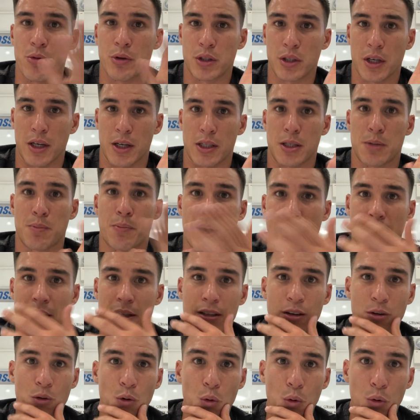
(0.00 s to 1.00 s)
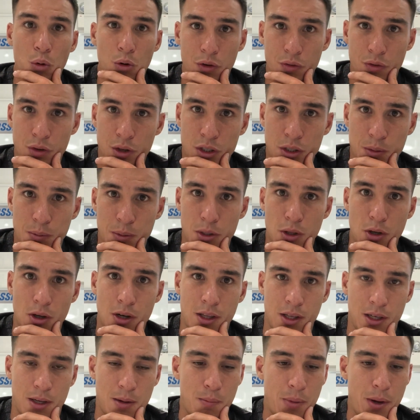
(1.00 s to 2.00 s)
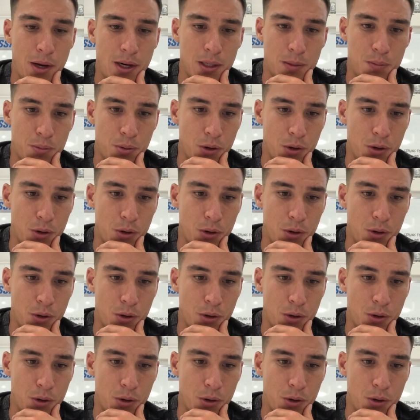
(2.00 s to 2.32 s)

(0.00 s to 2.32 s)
which I expect all of you to be doing in the competitors